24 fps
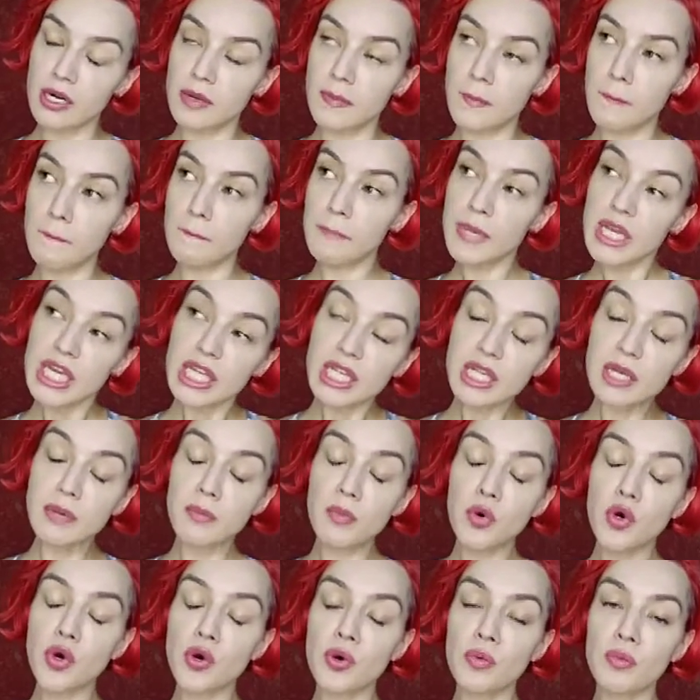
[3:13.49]

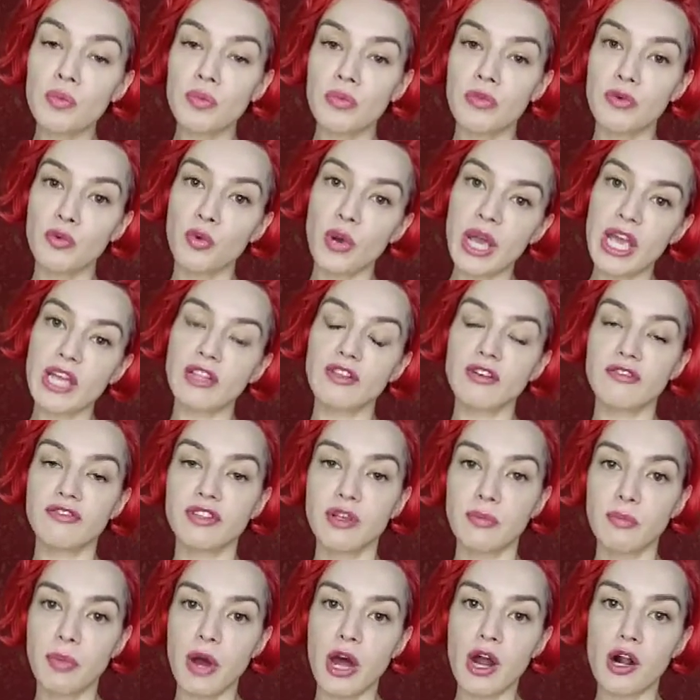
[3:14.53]
minimum weight of
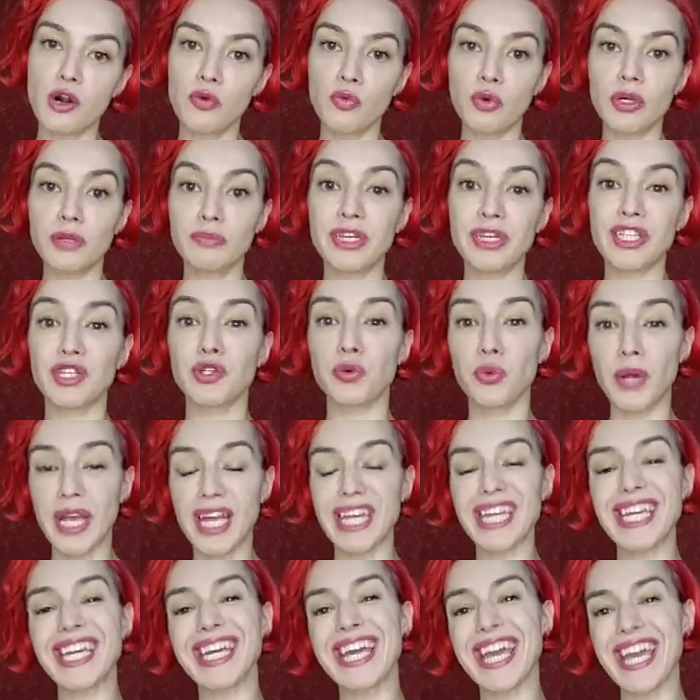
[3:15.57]
the bar will be
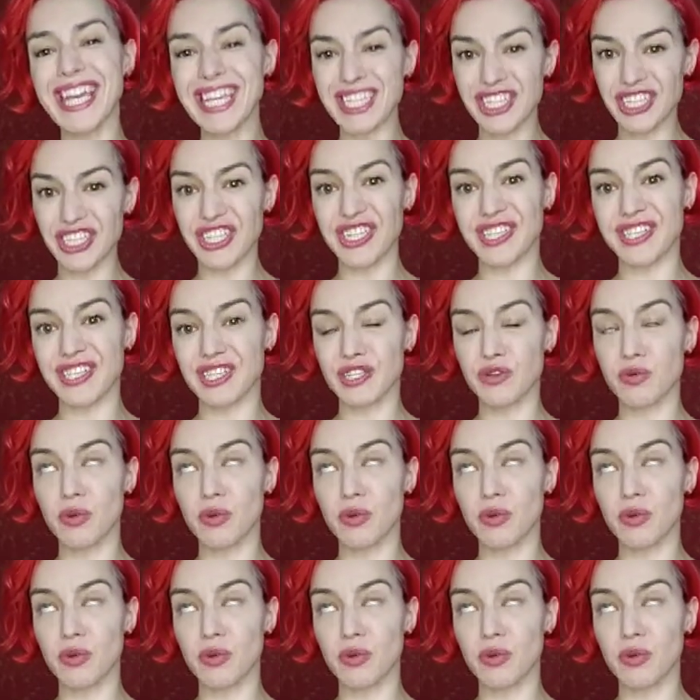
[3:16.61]
20 kgs,